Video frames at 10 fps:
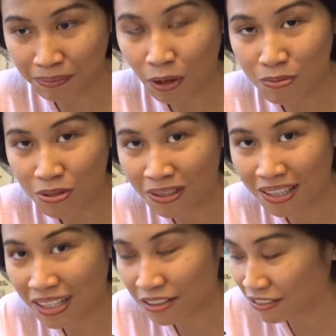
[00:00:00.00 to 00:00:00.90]

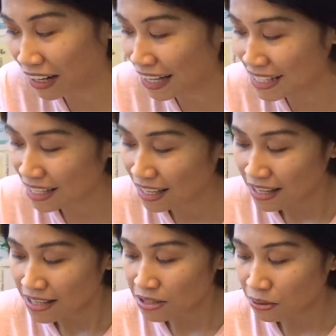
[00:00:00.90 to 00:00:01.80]
homeschooling year for us.
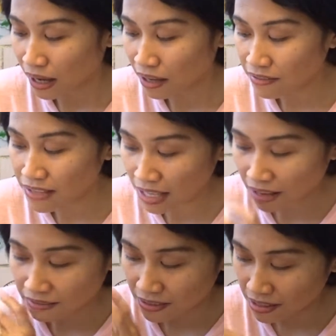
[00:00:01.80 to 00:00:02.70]
So I have
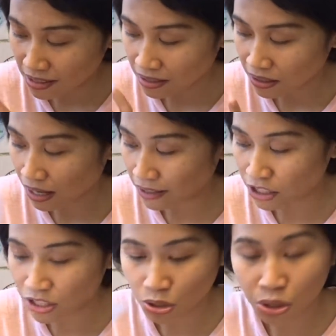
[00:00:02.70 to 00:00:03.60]
7. I'll
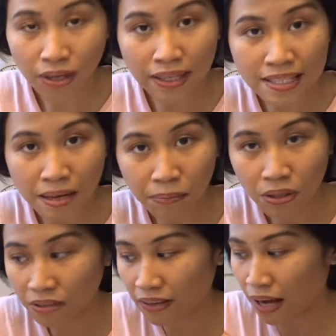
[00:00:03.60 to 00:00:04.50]
just show you an
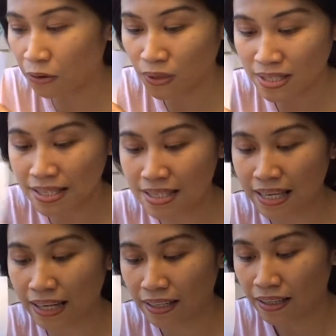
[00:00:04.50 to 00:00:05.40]
example of what's
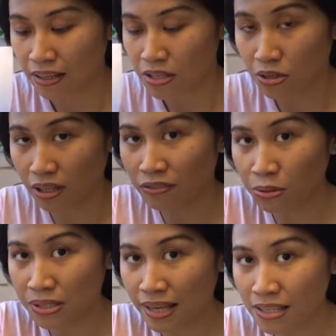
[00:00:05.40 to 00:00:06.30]
inside. So I have
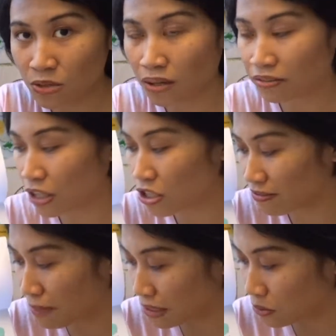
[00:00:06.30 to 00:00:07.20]
2 sets, 1 for each
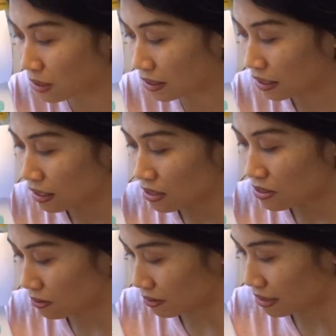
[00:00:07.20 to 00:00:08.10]
of my twins.
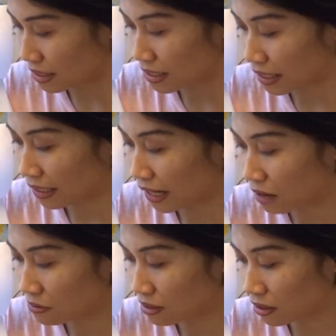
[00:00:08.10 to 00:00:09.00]
So this is like
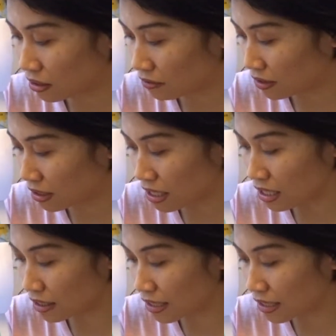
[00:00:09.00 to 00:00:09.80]
counting activity.